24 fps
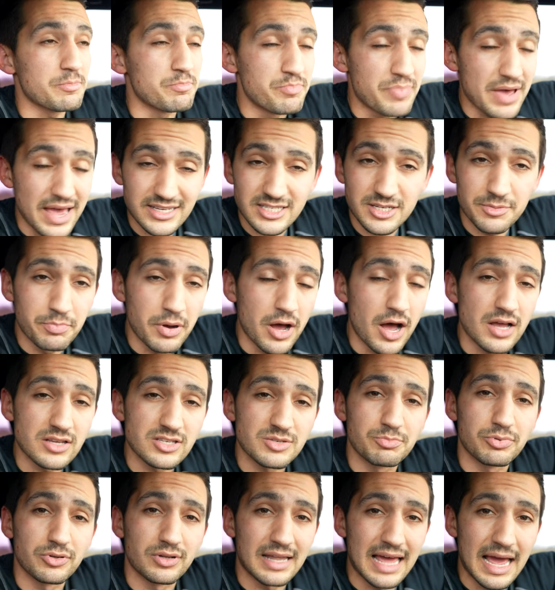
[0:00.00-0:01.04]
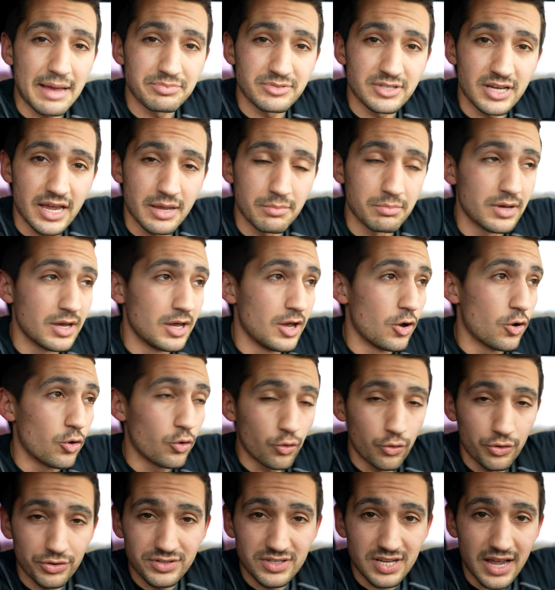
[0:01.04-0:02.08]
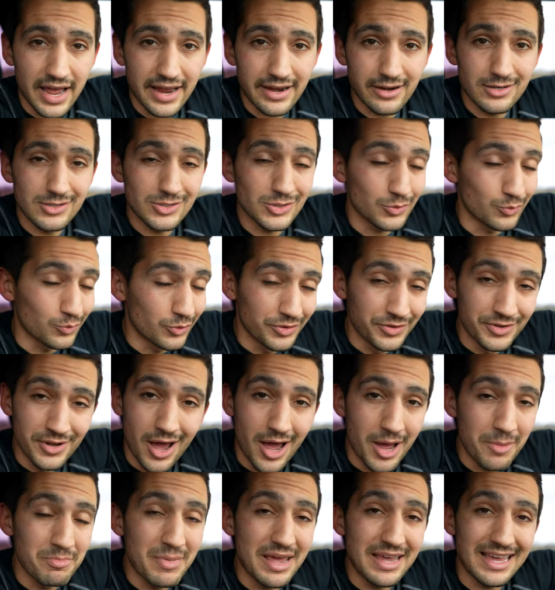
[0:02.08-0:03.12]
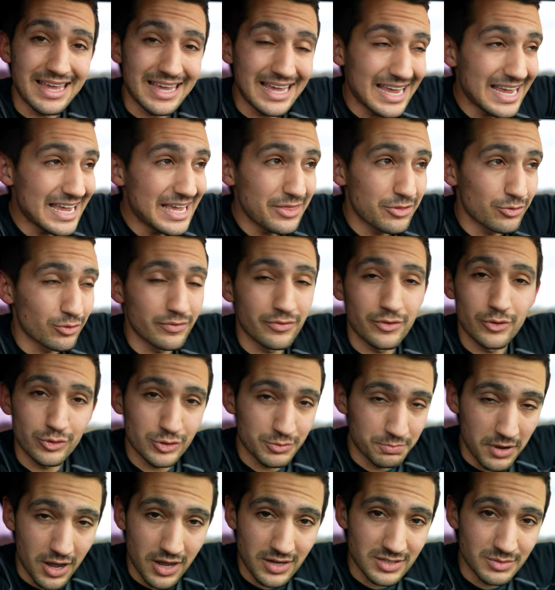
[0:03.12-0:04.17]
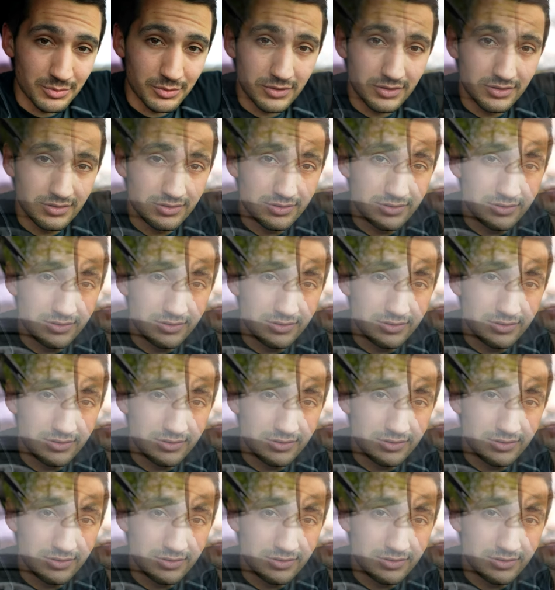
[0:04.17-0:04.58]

best possible lap time. Old tires will not make either of those possible.